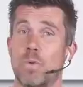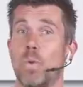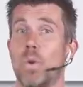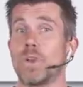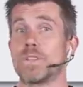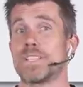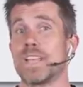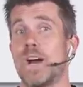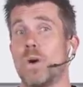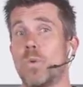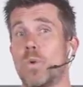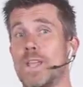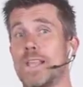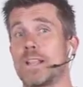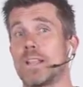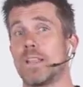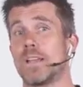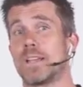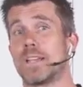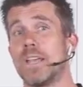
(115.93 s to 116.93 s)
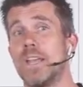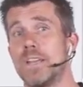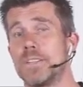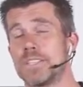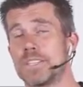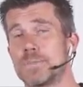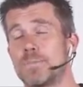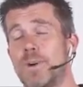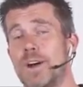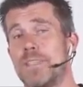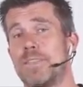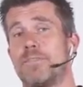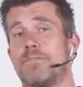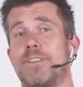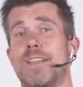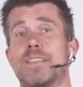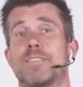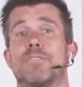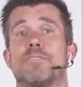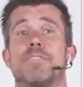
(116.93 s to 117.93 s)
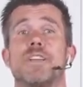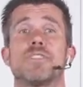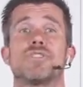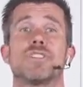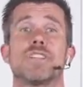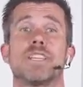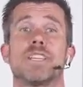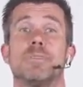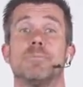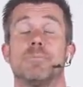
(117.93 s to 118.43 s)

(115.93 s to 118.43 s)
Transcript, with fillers: was our weak link, despite the fact the